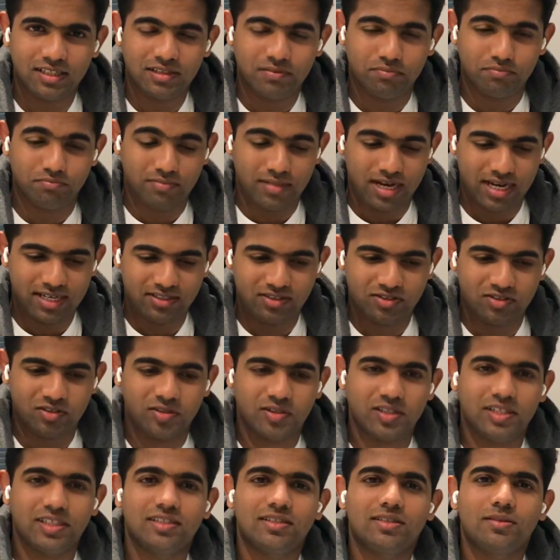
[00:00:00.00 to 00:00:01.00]
master
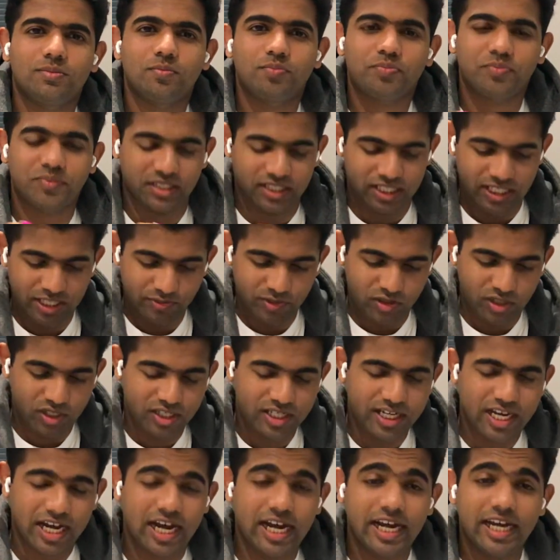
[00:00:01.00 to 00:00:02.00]
it. Give your
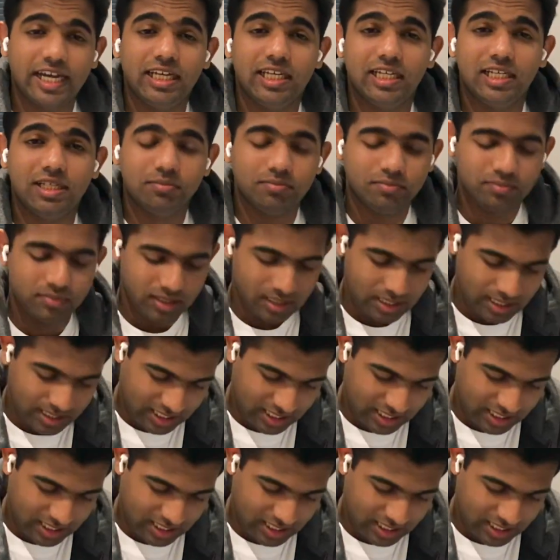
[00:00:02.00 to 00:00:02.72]
time